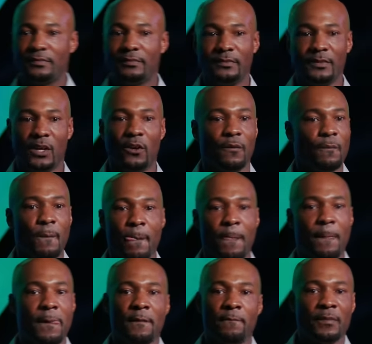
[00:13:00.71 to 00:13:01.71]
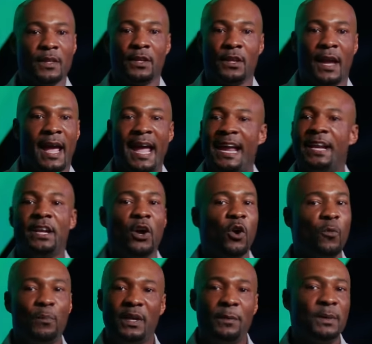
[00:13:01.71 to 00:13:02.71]
No. Yeah, ain't no
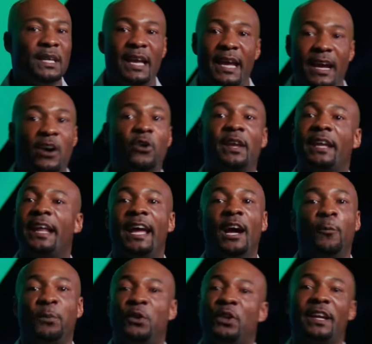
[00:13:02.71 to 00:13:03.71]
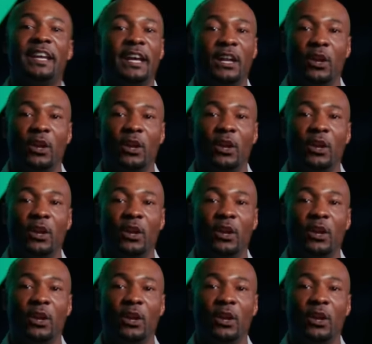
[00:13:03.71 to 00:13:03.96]
BBL can help you to get